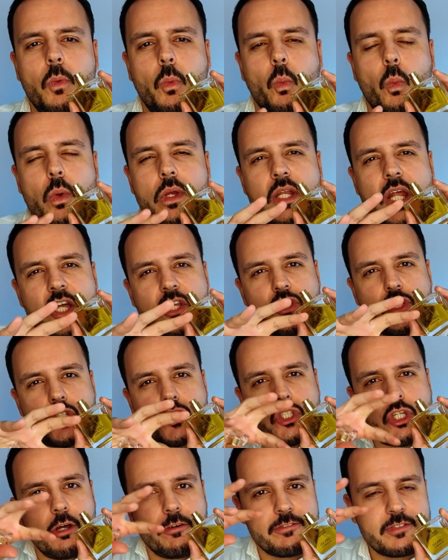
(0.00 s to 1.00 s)
with a
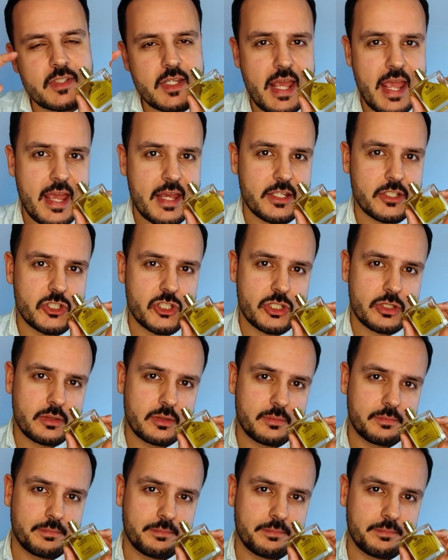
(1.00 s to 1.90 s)
soft edge.